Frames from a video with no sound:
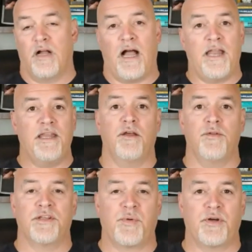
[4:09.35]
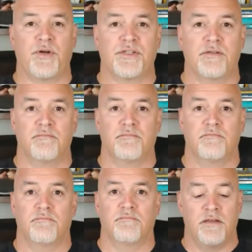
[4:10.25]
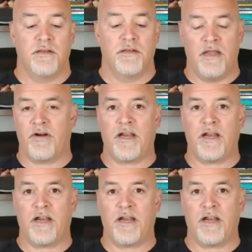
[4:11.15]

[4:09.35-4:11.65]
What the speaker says: I didn't know this person, never